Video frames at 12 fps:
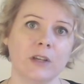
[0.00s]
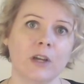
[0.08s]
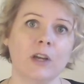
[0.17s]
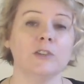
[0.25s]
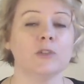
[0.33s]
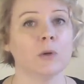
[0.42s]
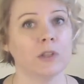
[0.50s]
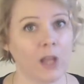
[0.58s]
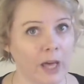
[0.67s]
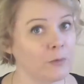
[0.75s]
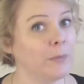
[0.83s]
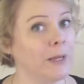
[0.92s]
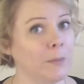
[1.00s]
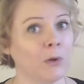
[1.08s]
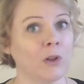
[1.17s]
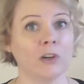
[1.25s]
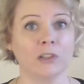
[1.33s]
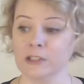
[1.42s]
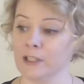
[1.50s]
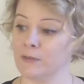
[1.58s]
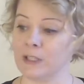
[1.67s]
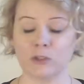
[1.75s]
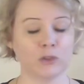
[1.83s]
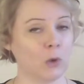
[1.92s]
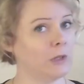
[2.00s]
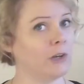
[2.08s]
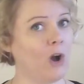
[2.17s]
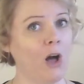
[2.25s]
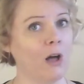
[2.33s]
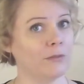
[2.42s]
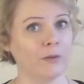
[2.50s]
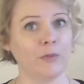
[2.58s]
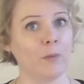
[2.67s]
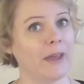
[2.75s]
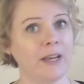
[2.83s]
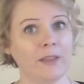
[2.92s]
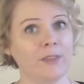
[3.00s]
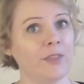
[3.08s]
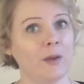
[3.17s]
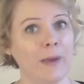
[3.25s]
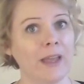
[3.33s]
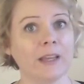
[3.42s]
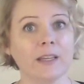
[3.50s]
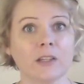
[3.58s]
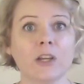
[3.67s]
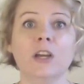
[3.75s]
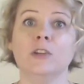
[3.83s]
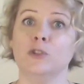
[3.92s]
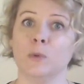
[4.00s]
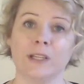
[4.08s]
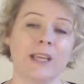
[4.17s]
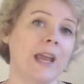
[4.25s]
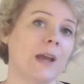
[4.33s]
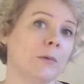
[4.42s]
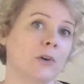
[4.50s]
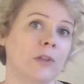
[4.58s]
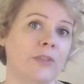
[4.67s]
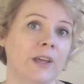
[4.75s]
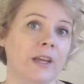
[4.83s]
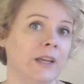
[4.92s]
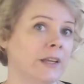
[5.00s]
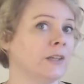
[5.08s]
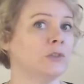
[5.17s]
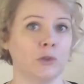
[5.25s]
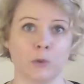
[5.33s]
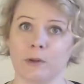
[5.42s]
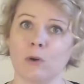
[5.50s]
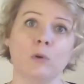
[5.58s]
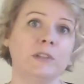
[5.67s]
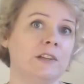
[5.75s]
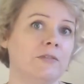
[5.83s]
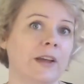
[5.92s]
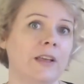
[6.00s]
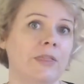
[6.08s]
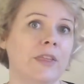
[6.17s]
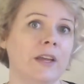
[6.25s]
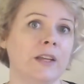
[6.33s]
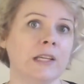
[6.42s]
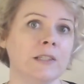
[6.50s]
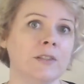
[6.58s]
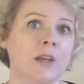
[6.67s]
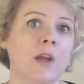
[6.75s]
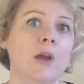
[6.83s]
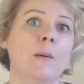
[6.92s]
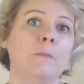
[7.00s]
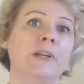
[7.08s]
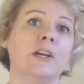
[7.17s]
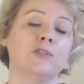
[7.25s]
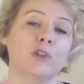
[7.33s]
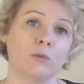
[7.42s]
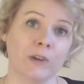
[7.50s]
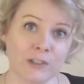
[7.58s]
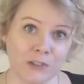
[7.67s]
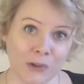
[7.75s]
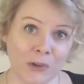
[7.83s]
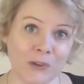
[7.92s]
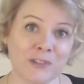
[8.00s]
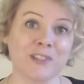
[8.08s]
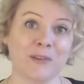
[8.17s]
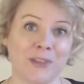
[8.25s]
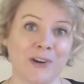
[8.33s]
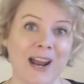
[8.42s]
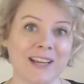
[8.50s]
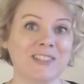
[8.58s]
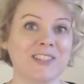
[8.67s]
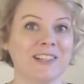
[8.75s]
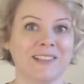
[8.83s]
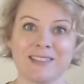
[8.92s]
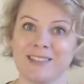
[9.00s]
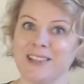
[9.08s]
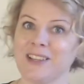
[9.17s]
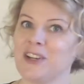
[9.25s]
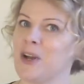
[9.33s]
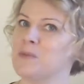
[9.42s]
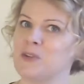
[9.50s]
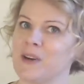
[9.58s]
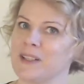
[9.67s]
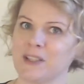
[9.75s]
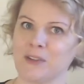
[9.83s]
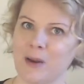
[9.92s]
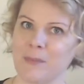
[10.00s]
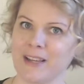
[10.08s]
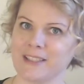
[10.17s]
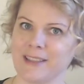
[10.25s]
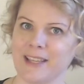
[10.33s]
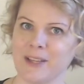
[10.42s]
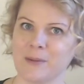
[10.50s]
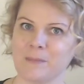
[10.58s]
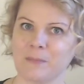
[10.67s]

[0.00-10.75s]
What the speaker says: So a lot of people are living solely off of the money that they make, doing camgirl things or doing OnlyFans things, because the results of their actions come directly right back to them.